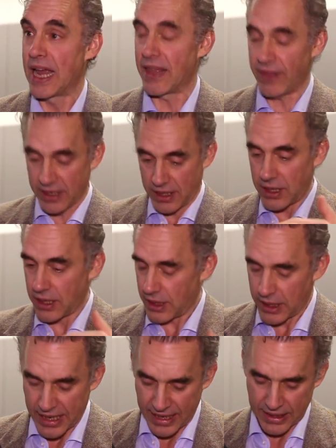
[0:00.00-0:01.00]
and
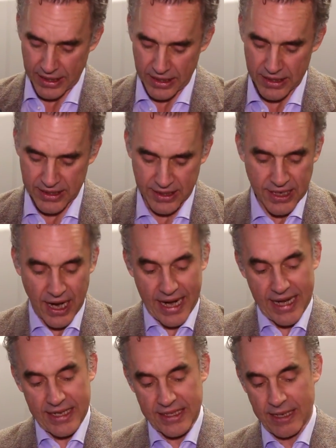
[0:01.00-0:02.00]
that
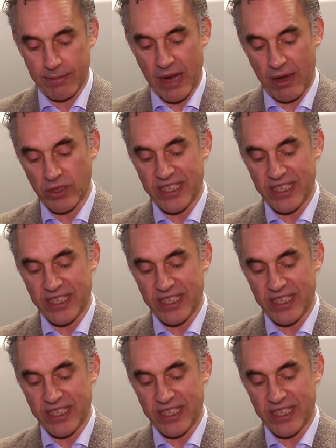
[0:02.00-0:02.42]
society is somehow